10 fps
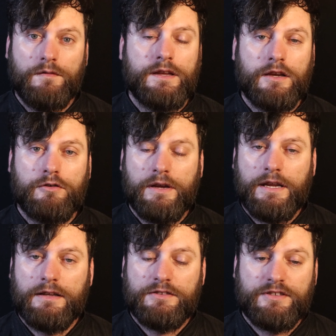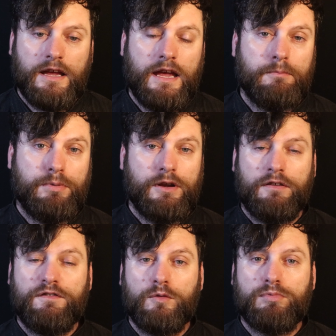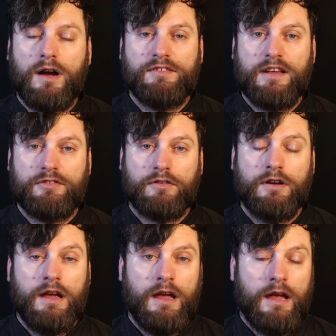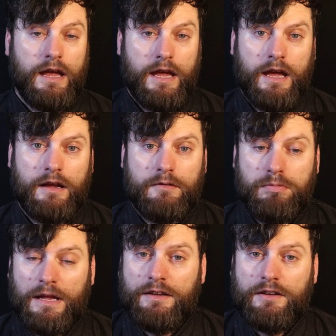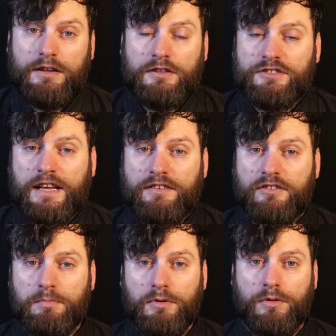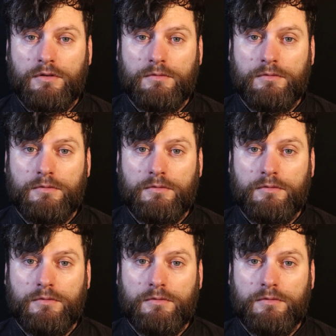of the ingredients and put in a food processor and blend it till it's nice and smooth.